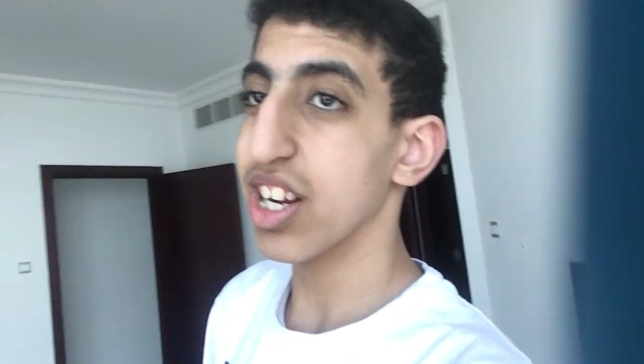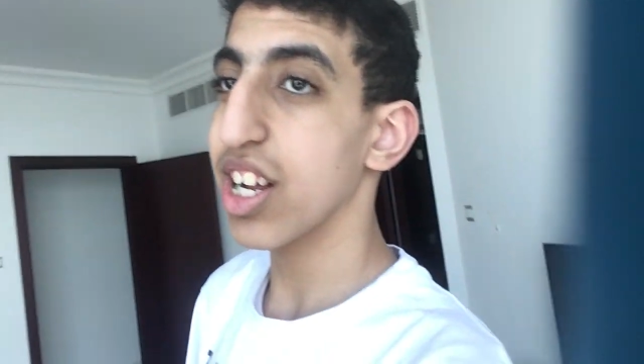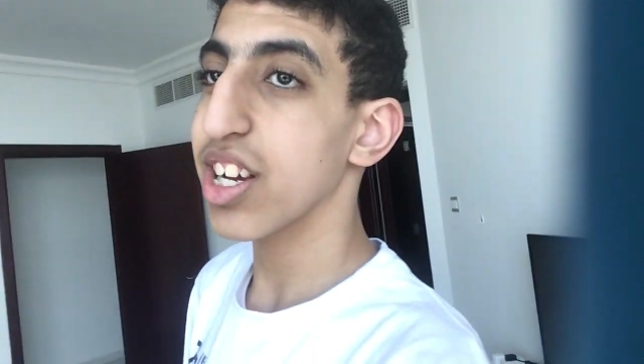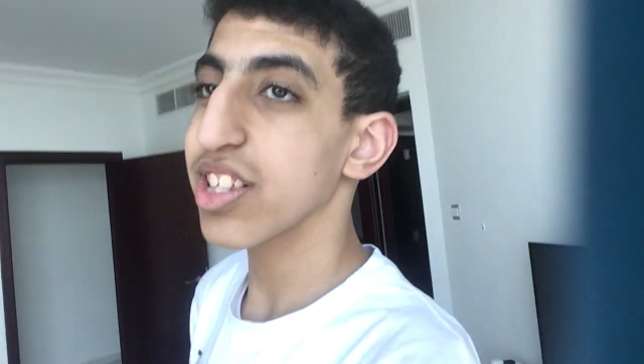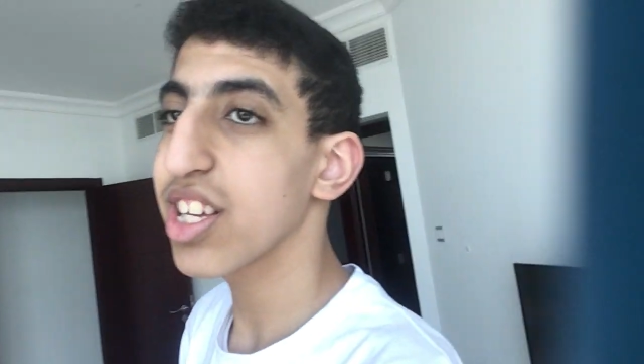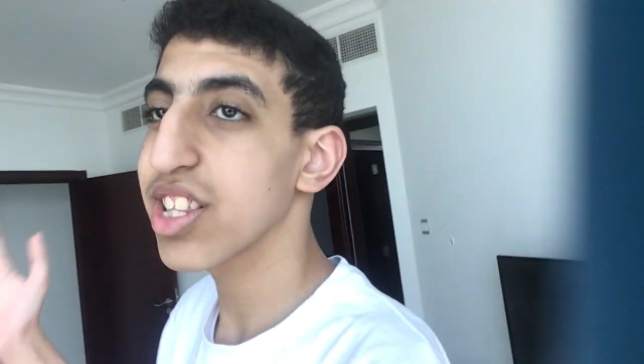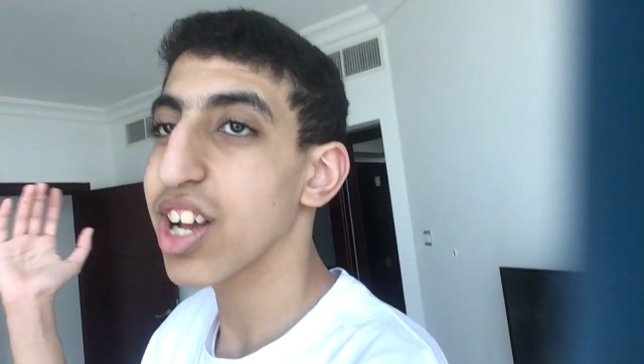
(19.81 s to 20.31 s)
and
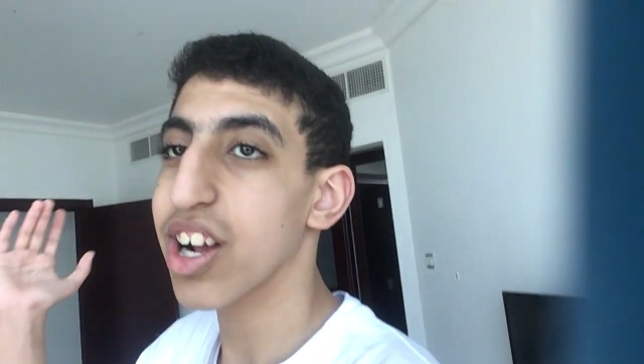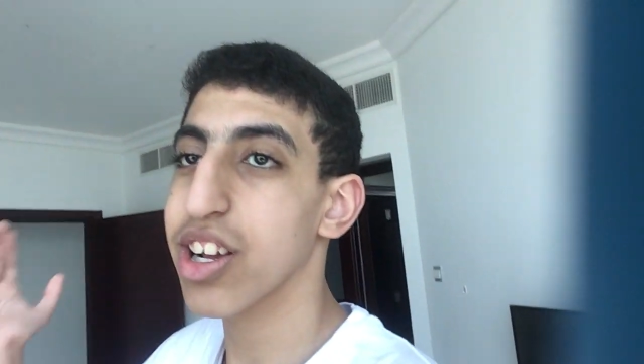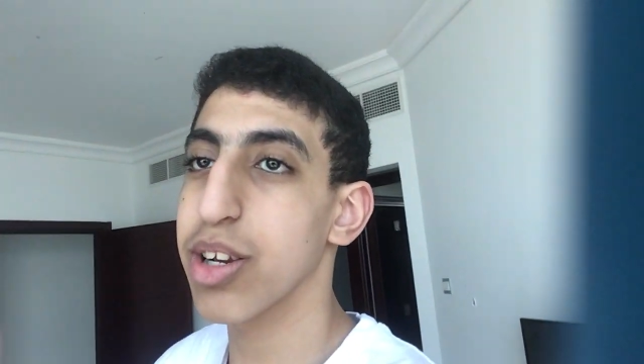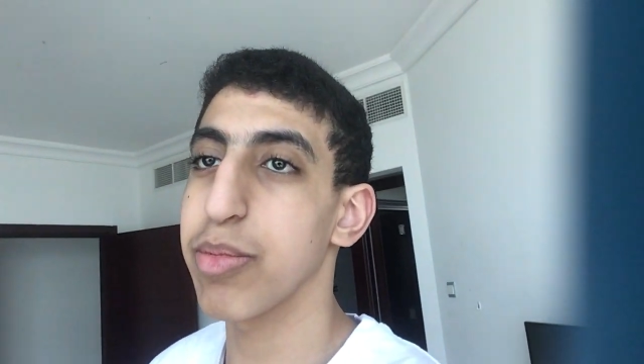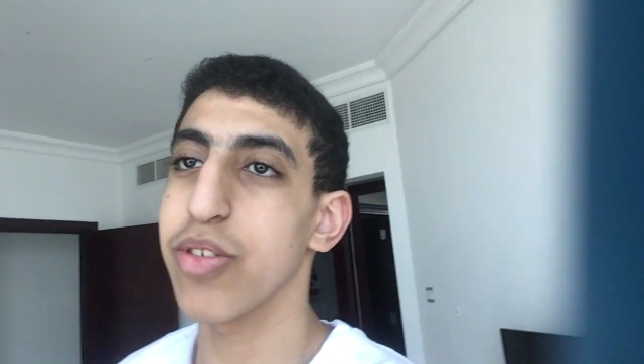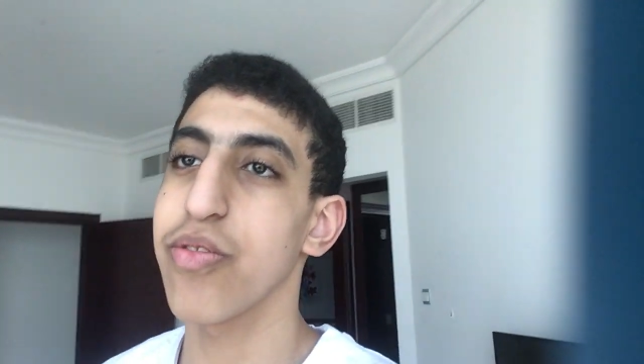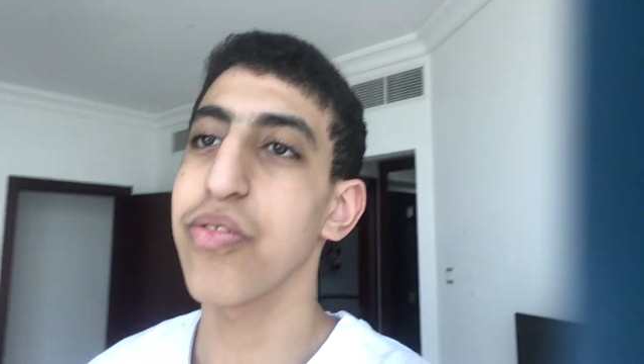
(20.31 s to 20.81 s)
I think they're
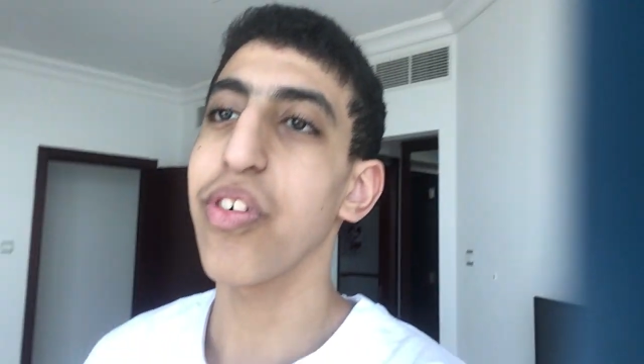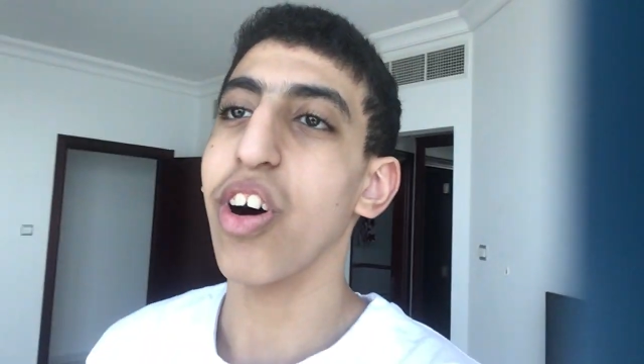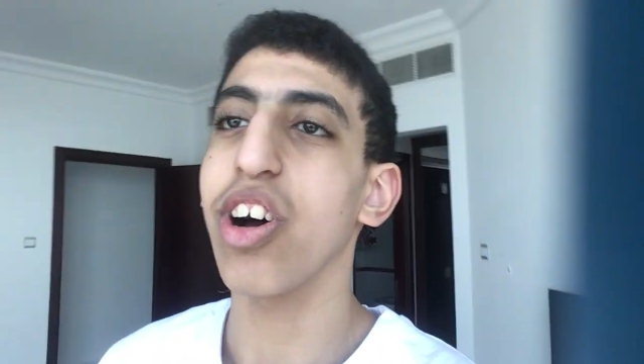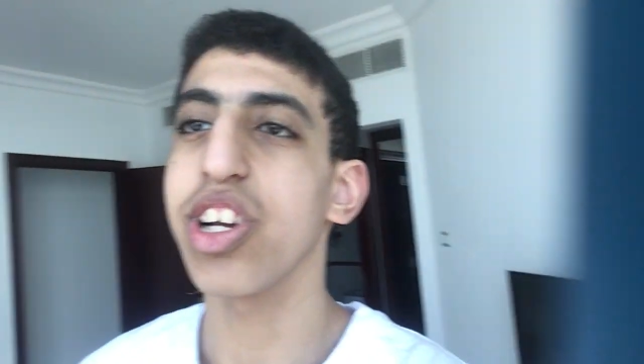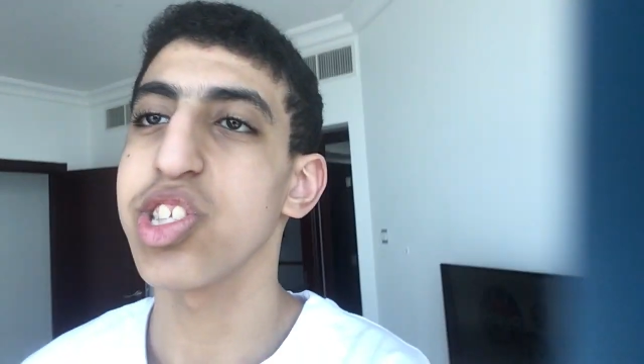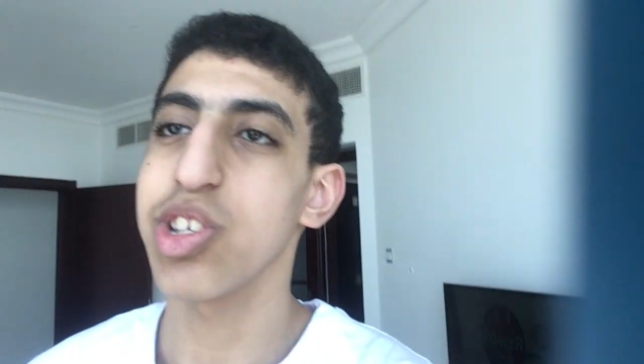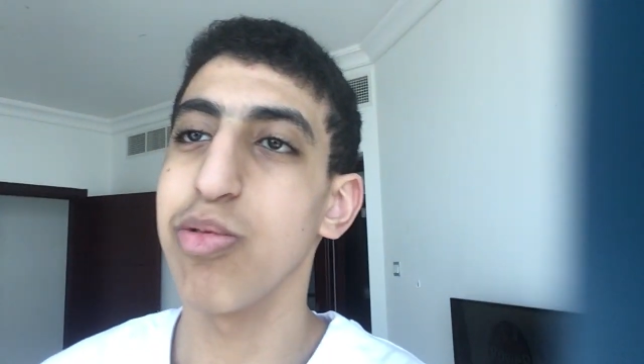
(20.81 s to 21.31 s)
going to be
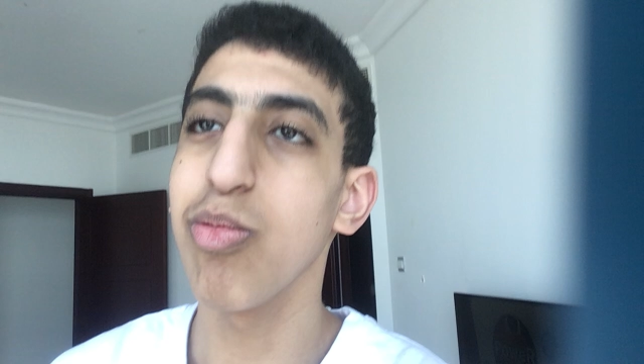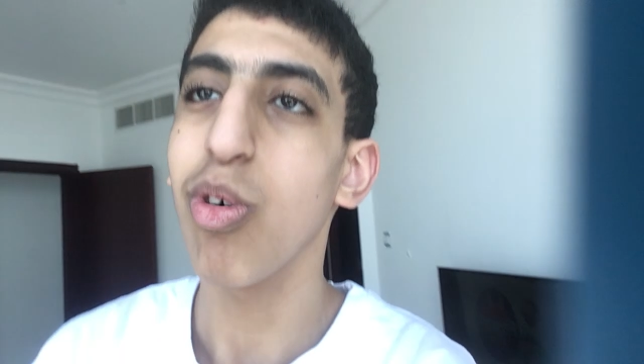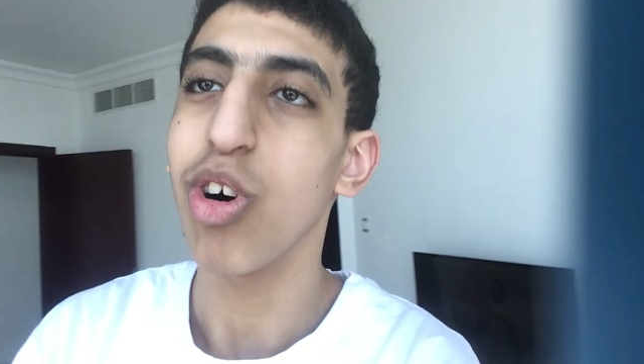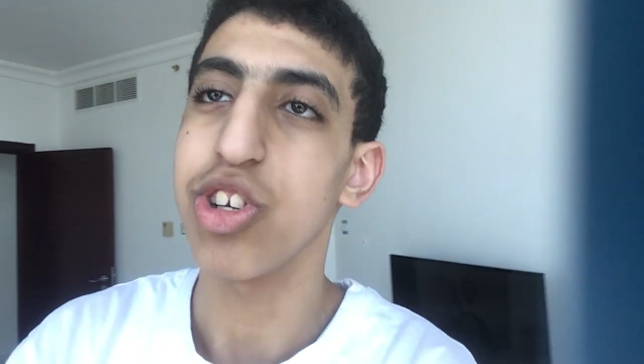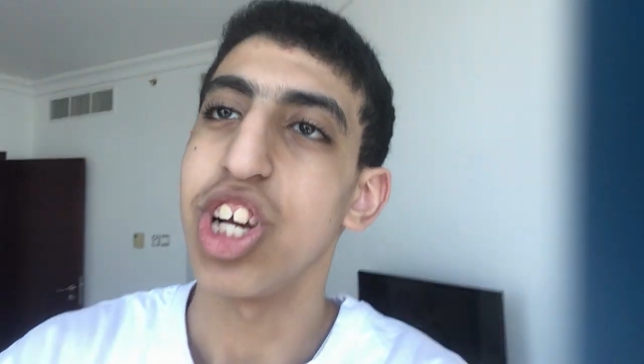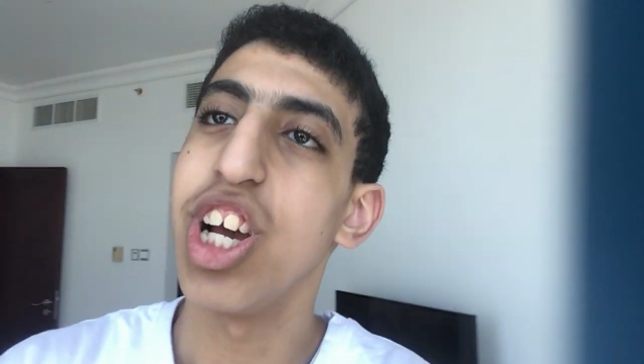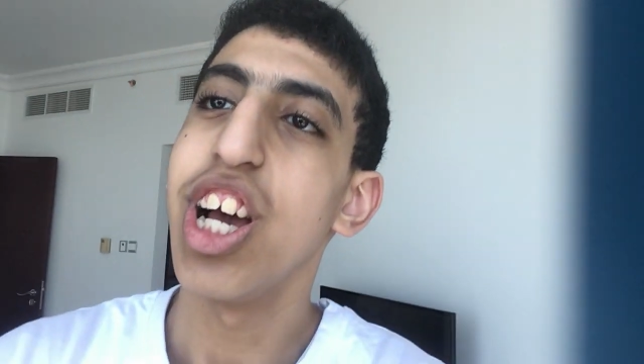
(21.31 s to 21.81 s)
fine to
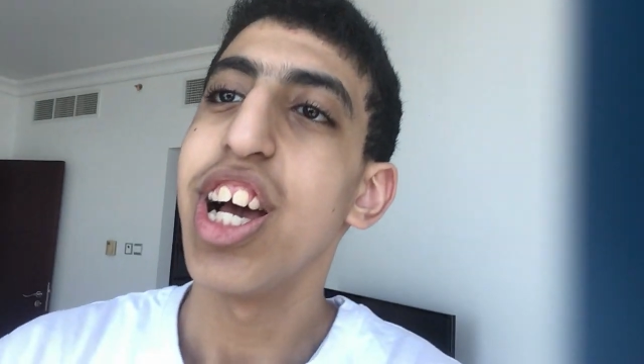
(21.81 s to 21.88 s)
watch.